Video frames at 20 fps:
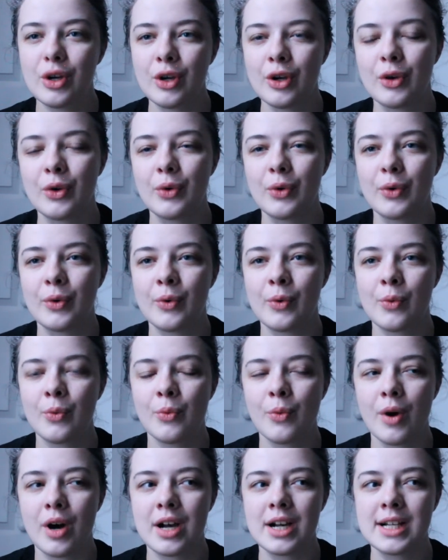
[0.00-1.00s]
who
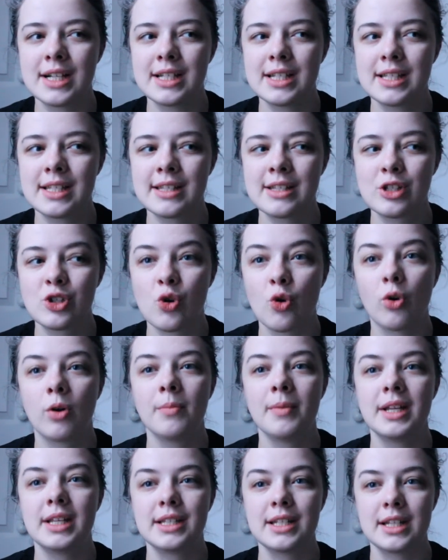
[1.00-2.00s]
was
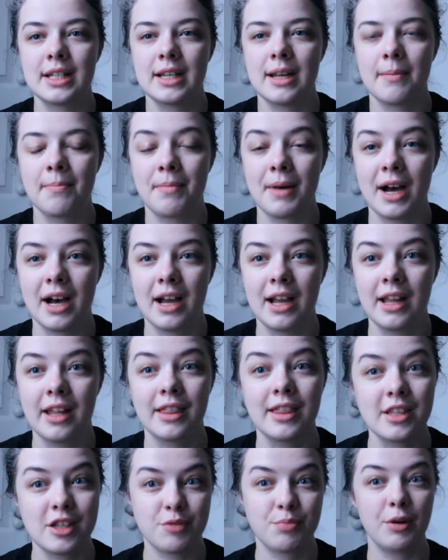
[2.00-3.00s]
tormented
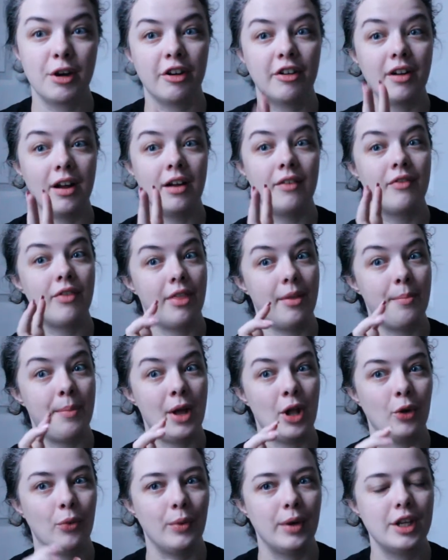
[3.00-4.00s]
by the spirit of the
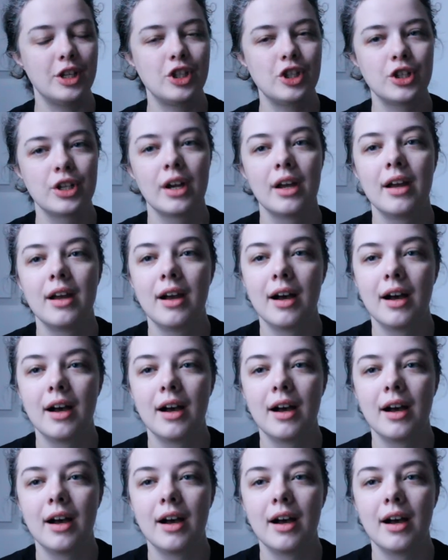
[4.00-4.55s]
Bell Witch.